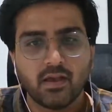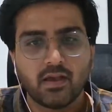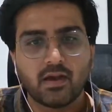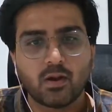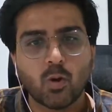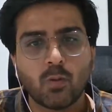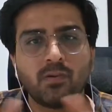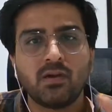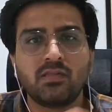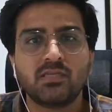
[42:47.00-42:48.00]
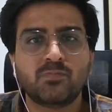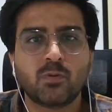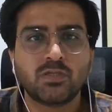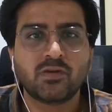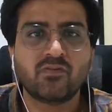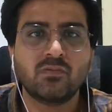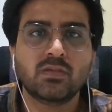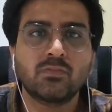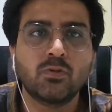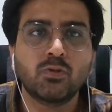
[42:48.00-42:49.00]
copied this project from
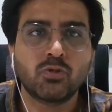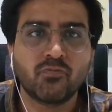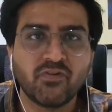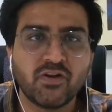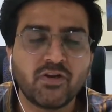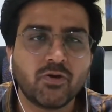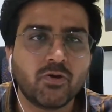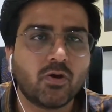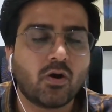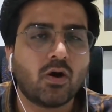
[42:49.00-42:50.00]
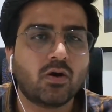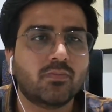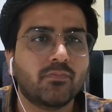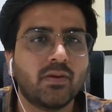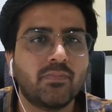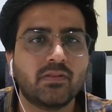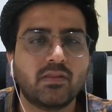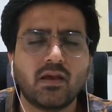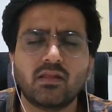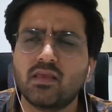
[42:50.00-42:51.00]
some YouTube video, or maybe
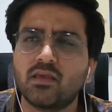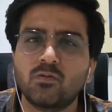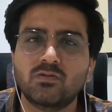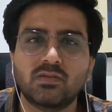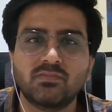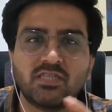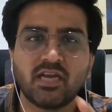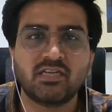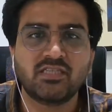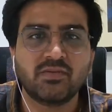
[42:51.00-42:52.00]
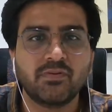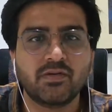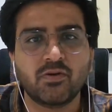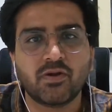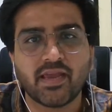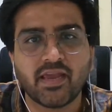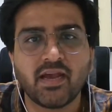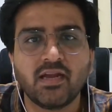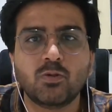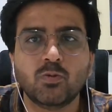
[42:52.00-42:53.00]
they use some chat gpt or
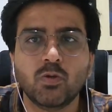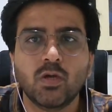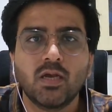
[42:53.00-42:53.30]
AI to